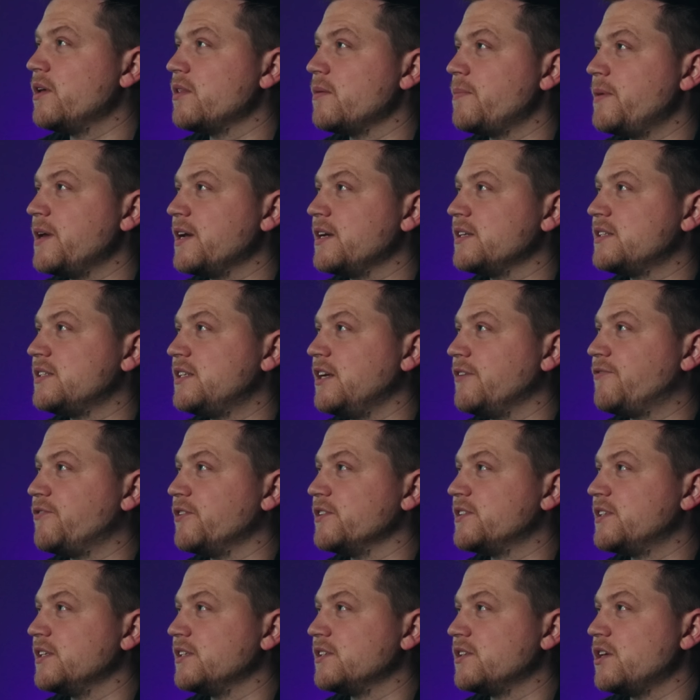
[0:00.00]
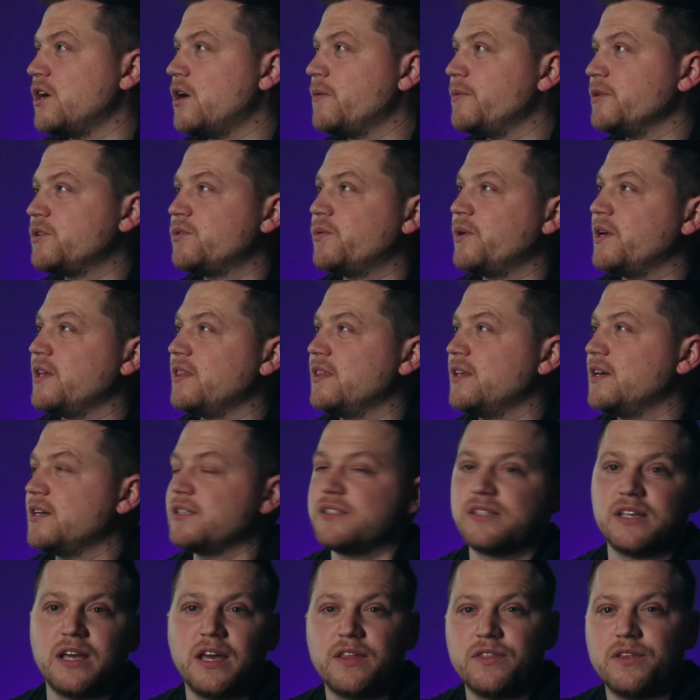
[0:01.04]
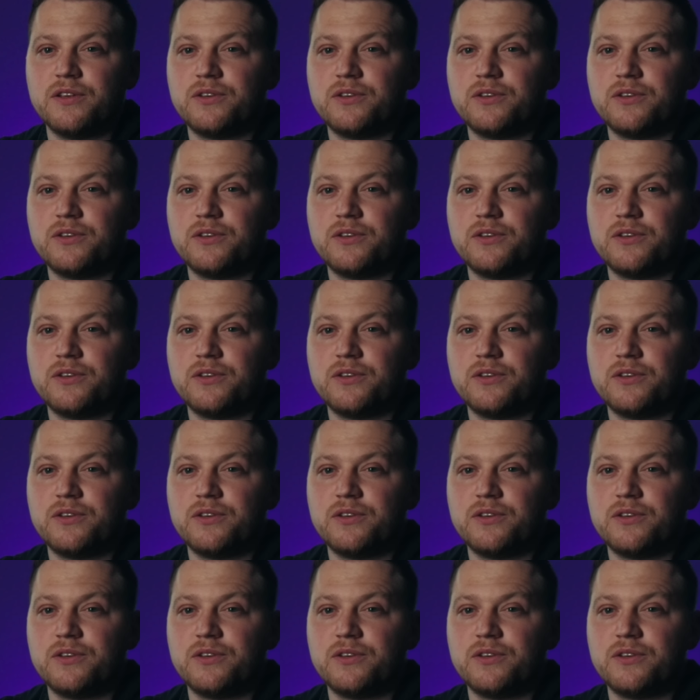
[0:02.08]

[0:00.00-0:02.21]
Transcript: of the biggest differences though between this and the